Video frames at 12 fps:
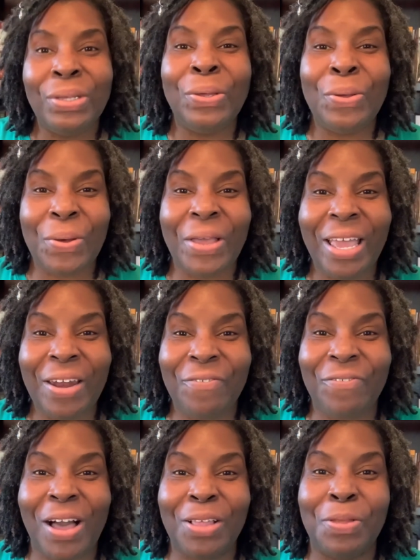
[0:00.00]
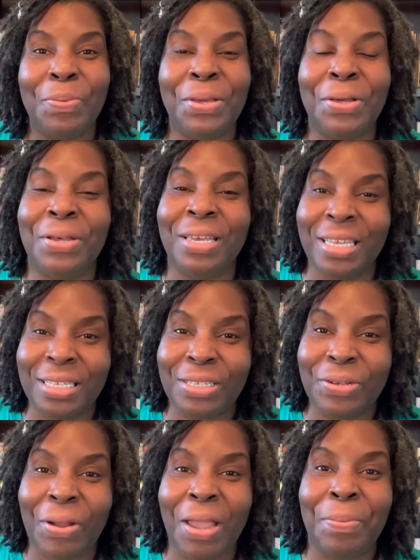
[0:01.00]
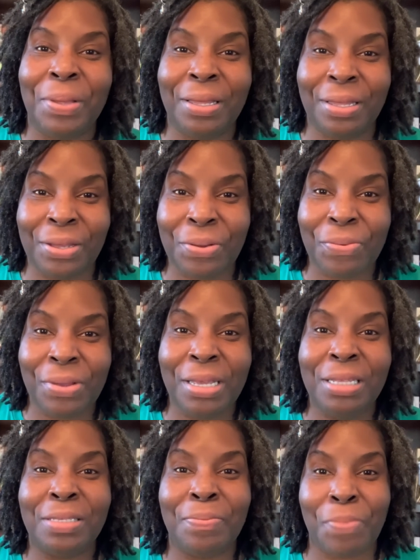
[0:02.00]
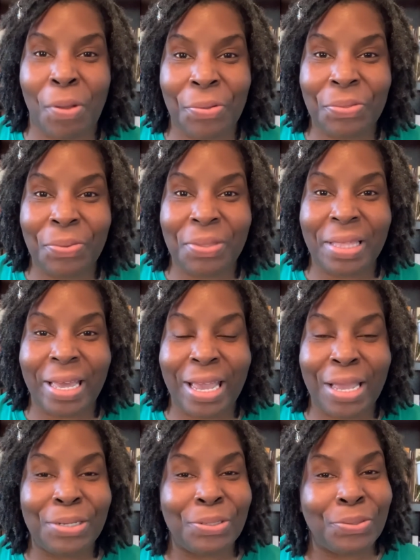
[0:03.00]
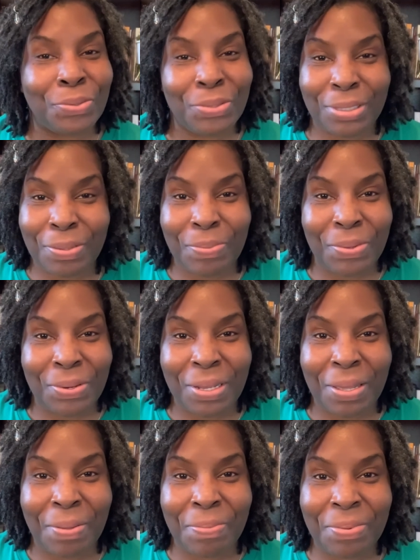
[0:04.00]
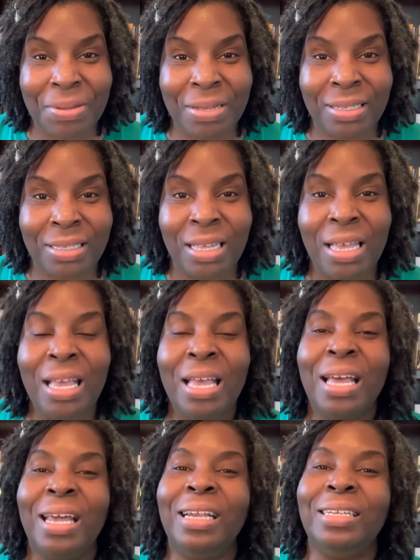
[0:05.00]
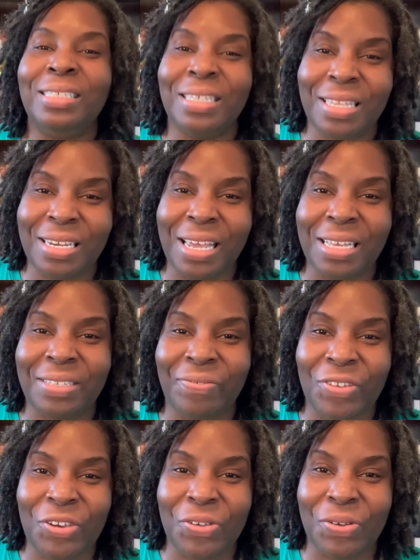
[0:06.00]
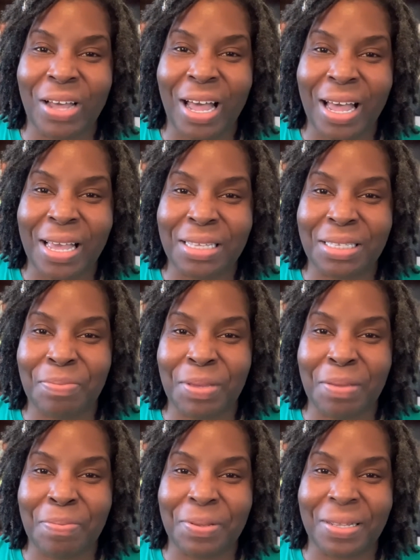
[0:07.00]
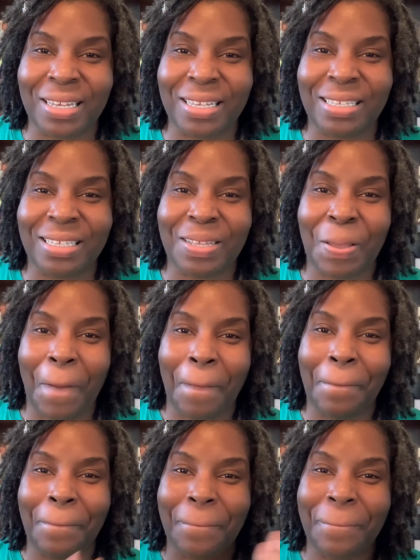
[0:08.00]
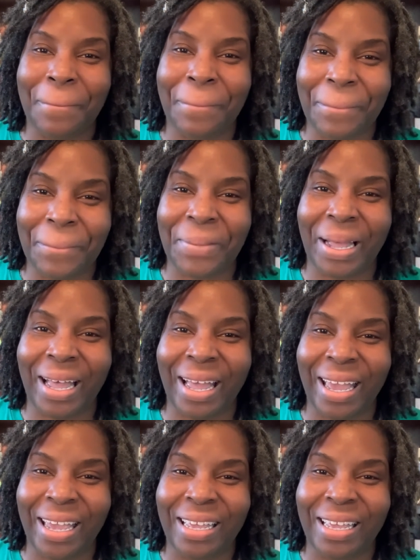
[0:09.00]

Go ahead and follow me on Instagram and Goodreads, both with the handle Quilting Beauty and Books. And until the next video, guys, be blessed. Bye.